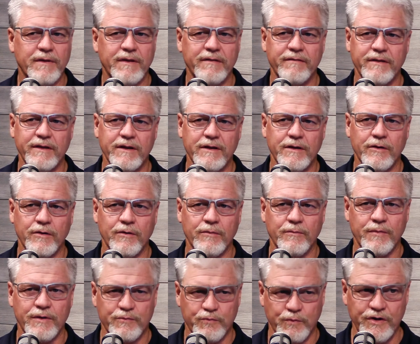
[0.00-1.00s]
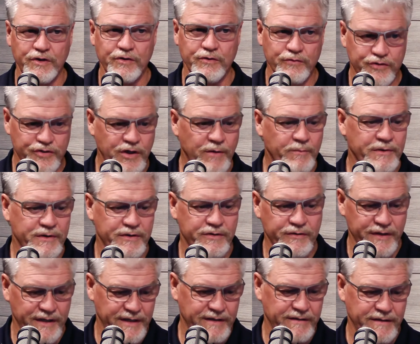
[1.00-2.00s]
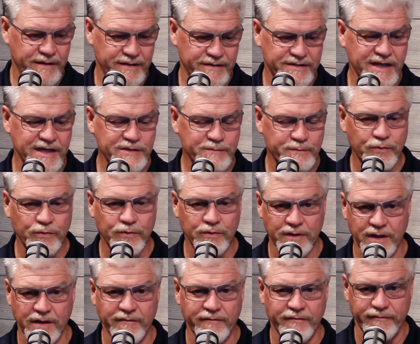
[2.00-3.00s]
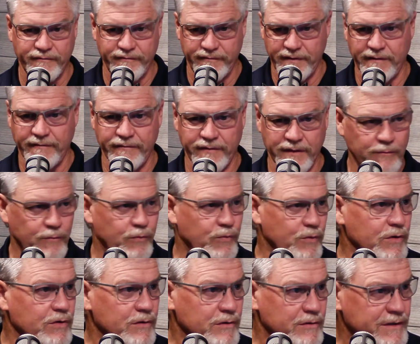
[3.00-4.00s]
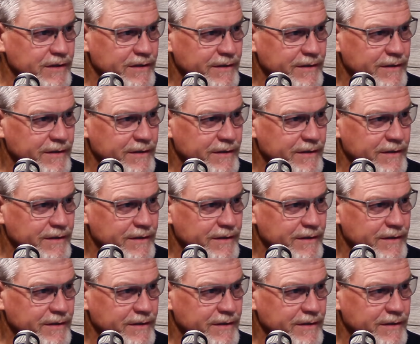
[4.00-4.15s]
you know, but when you jump into the cesspool of the world,